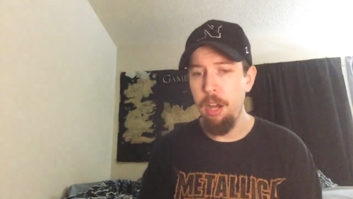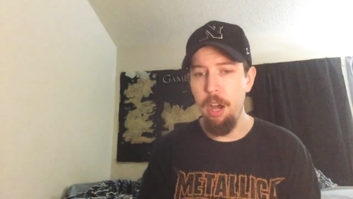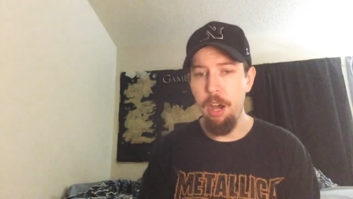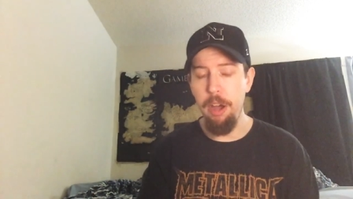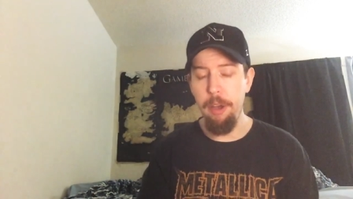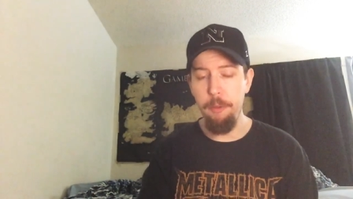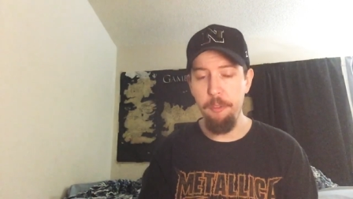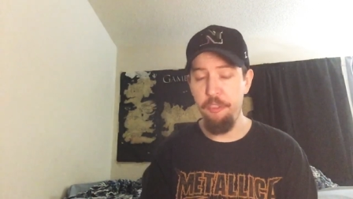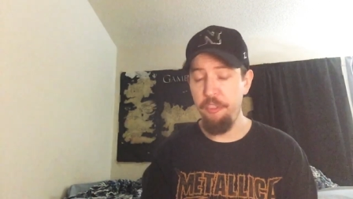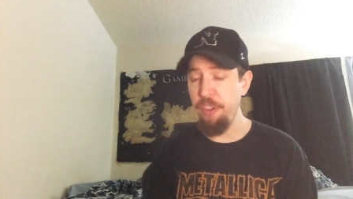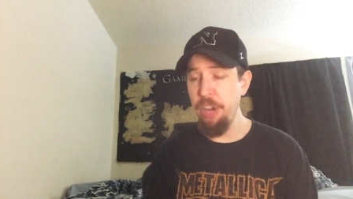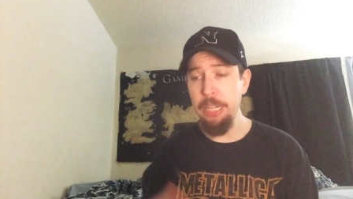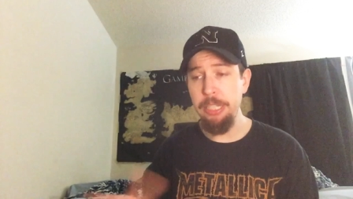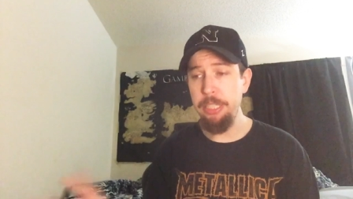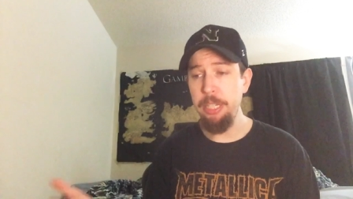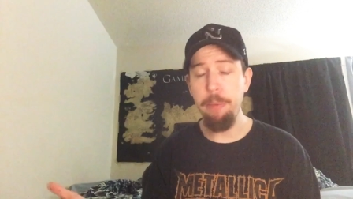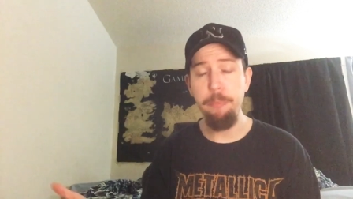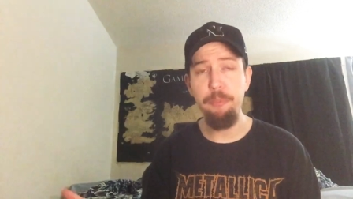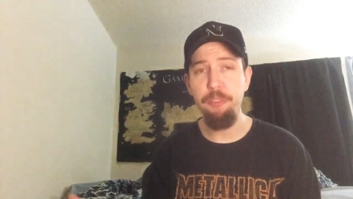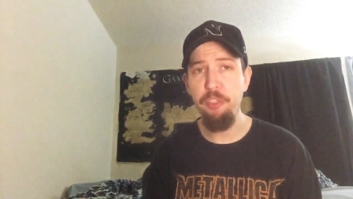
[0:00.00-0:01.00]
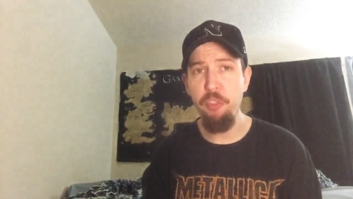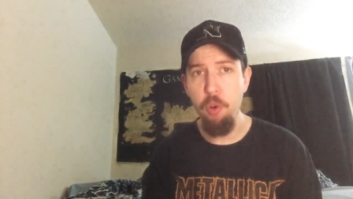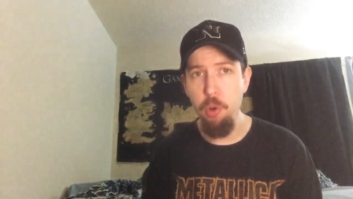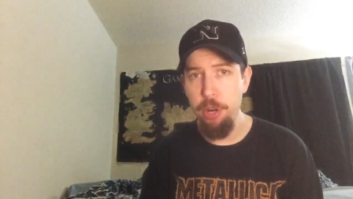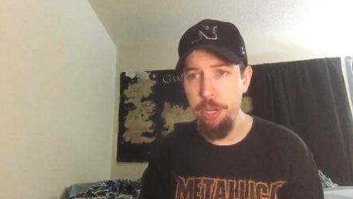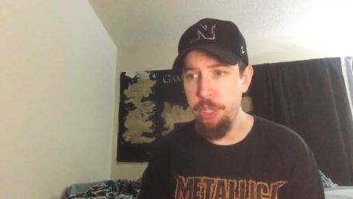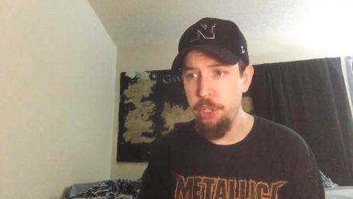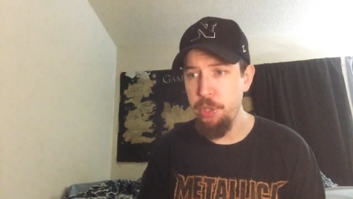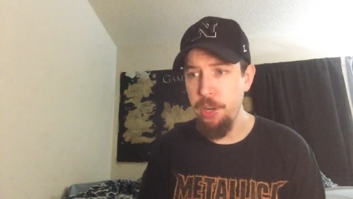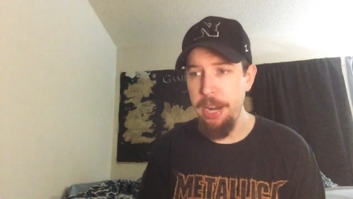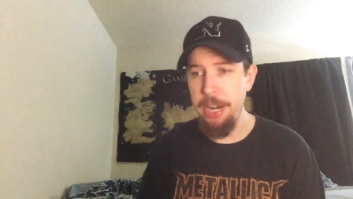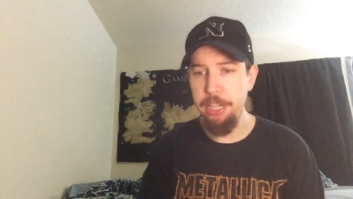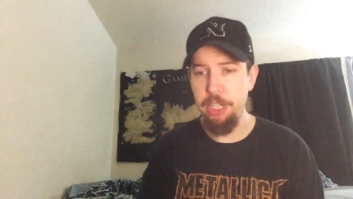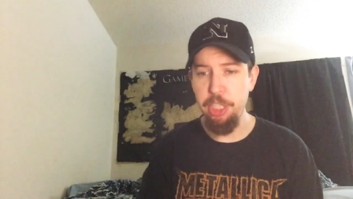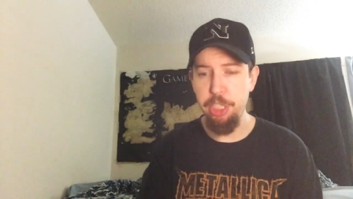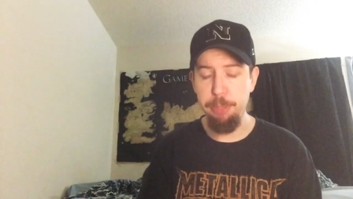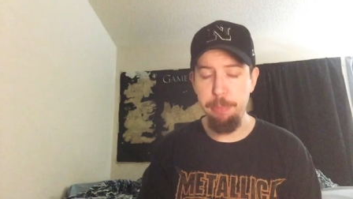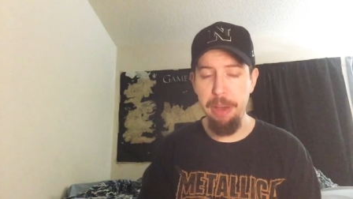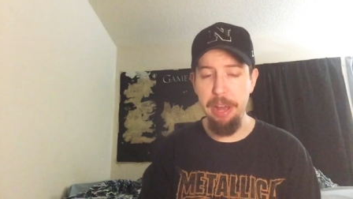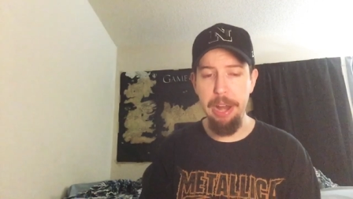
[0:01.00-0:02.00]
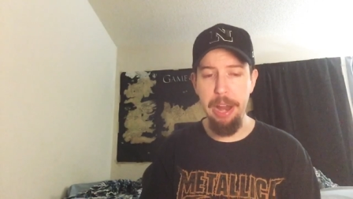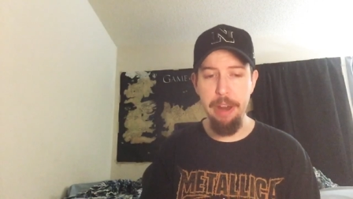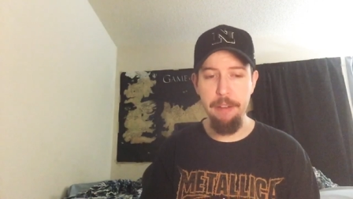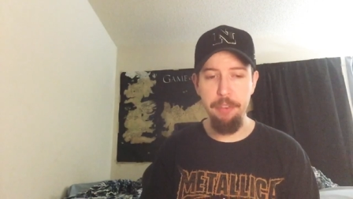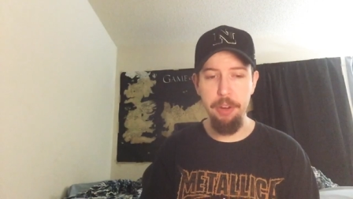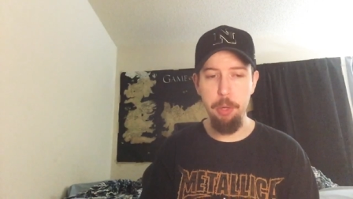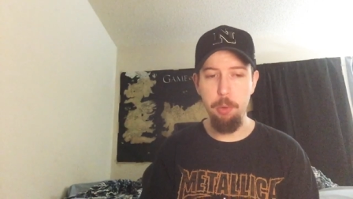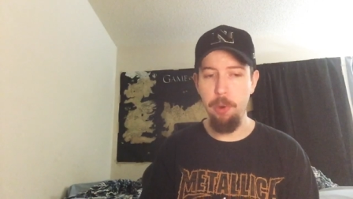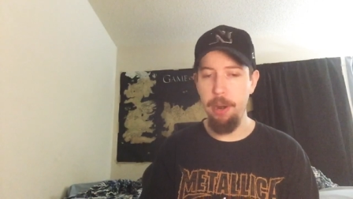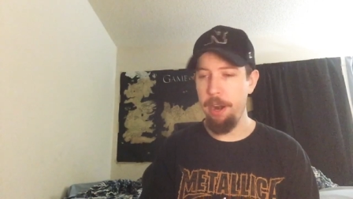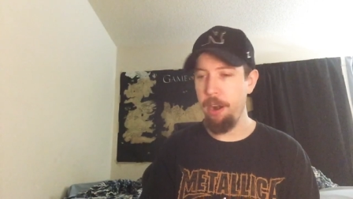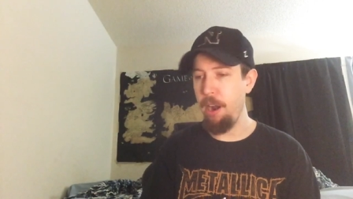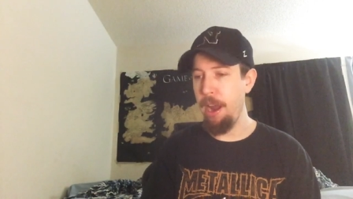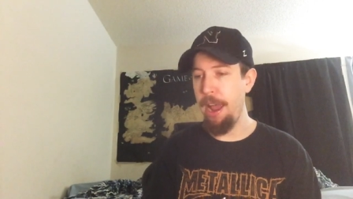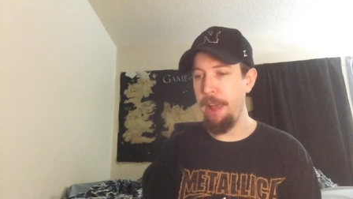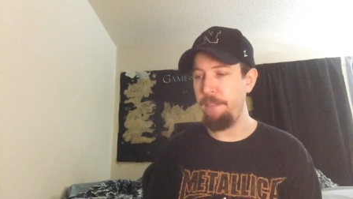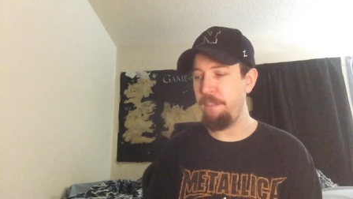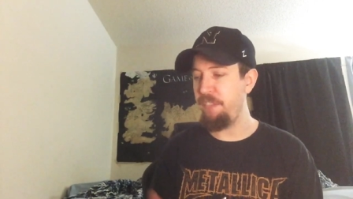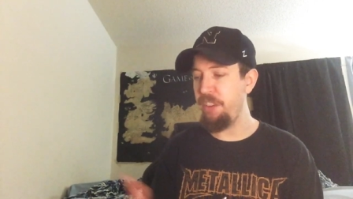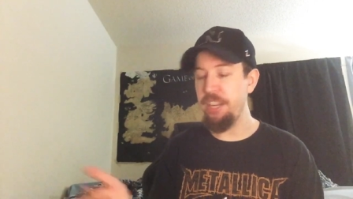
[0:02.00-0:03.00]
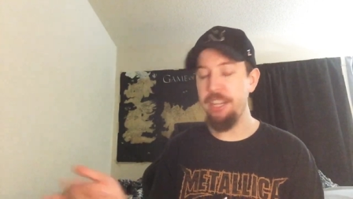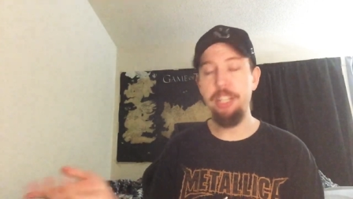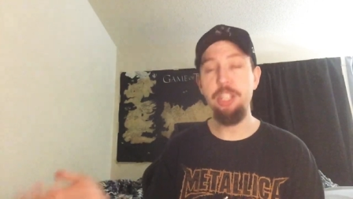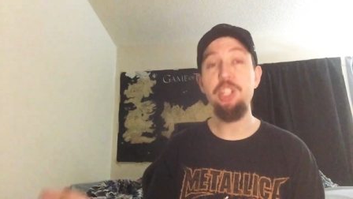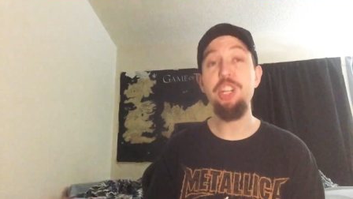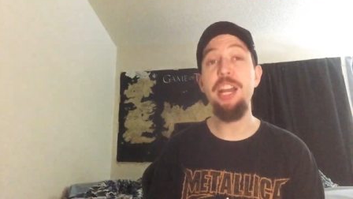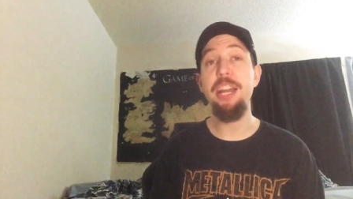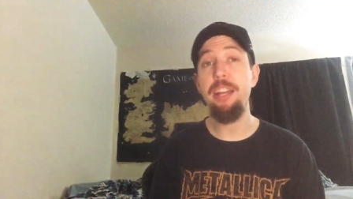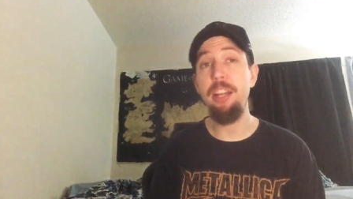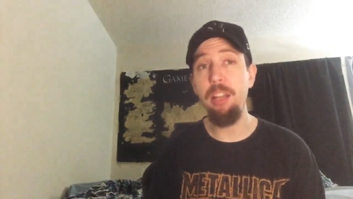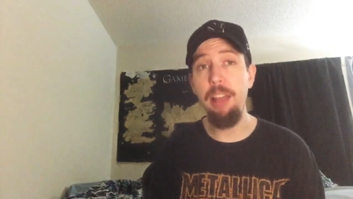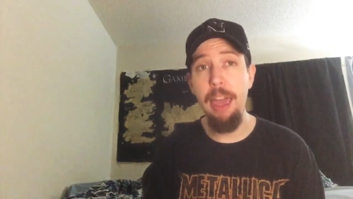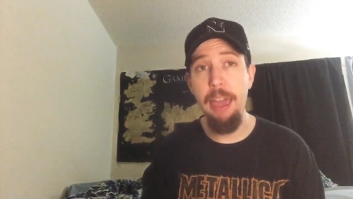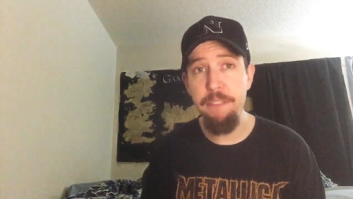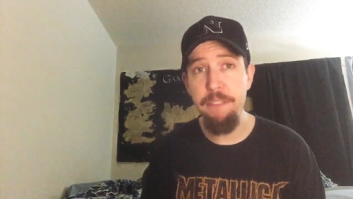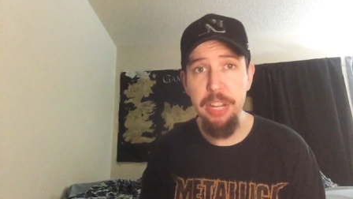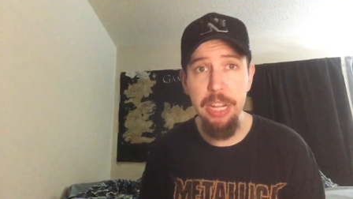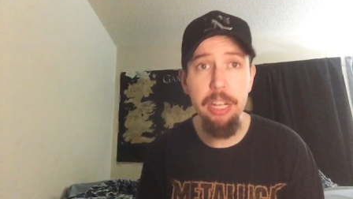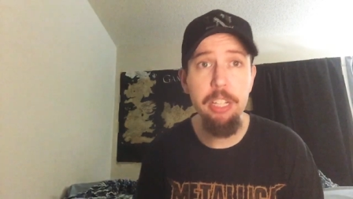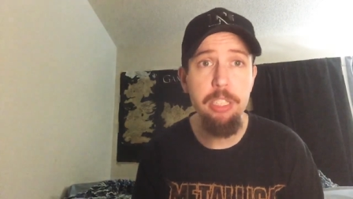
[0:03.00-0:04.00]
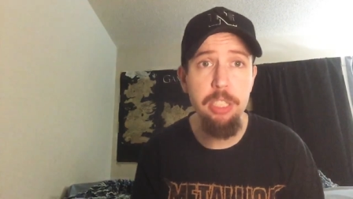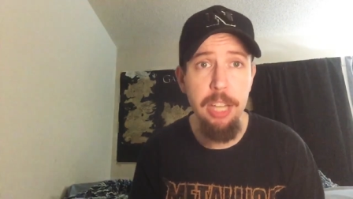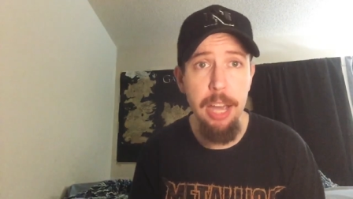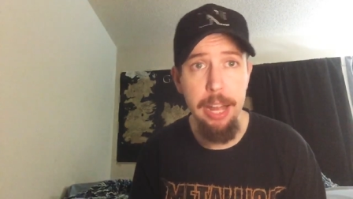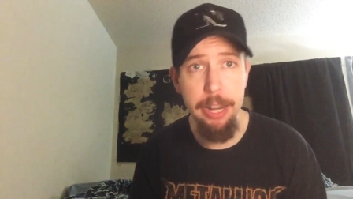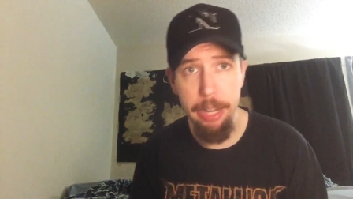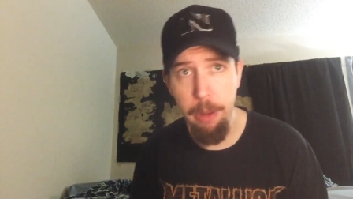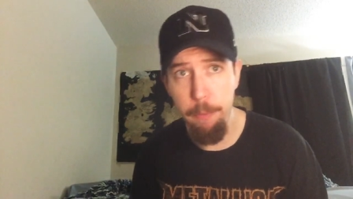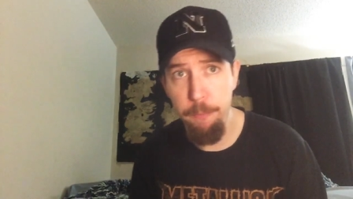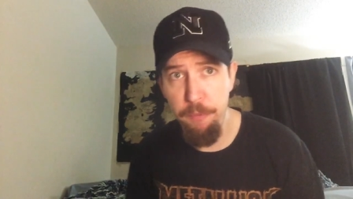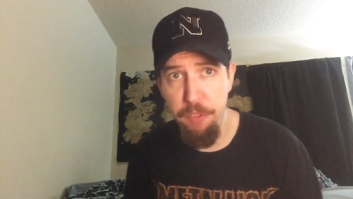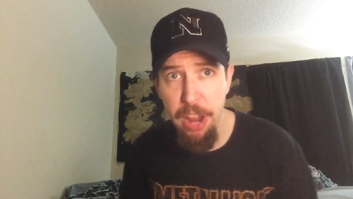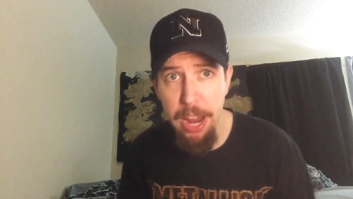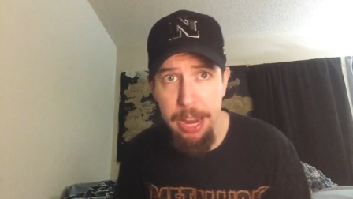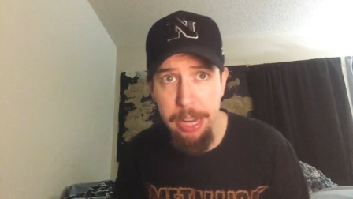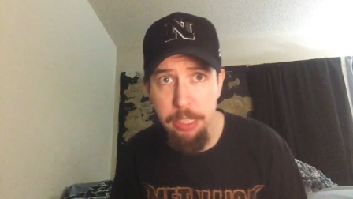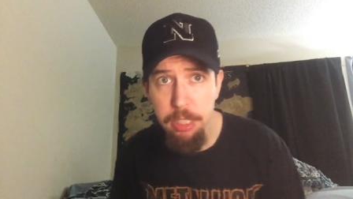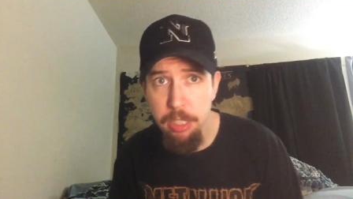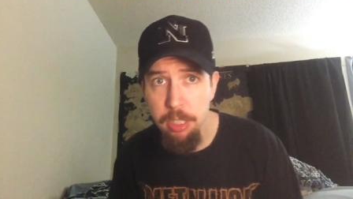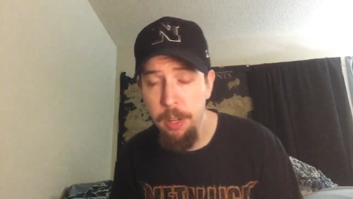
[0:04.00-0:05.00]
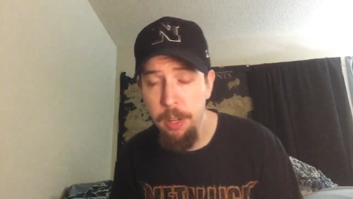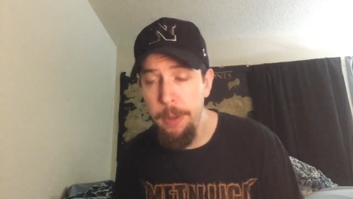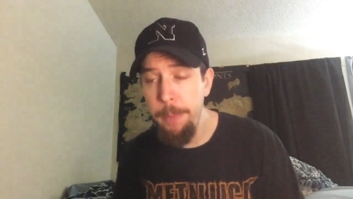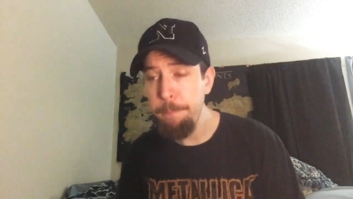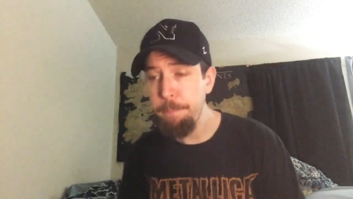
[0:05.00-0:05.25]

uh, fucked up foreign trade just about everywhere, had fucking China laughing in his goddamn face,